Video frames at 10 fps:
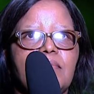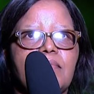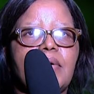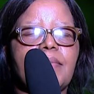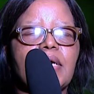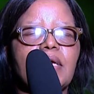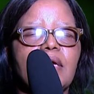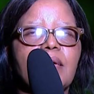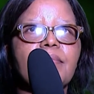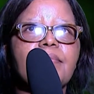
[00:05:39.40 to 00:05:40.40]
Mama
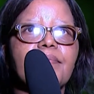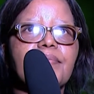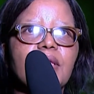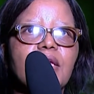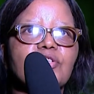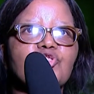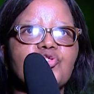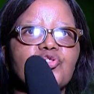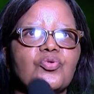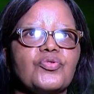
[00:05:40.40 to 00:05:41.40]
came and
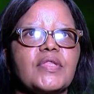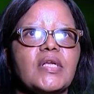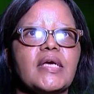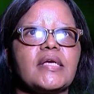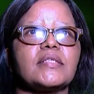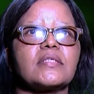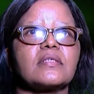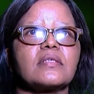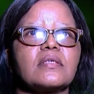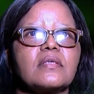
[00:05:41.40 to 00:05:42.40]
switched on the
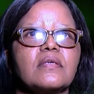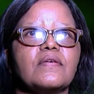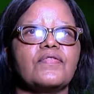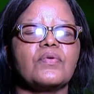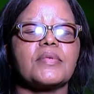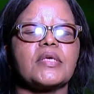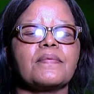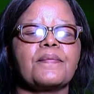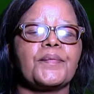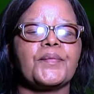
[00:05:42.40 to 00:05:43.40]
light for me.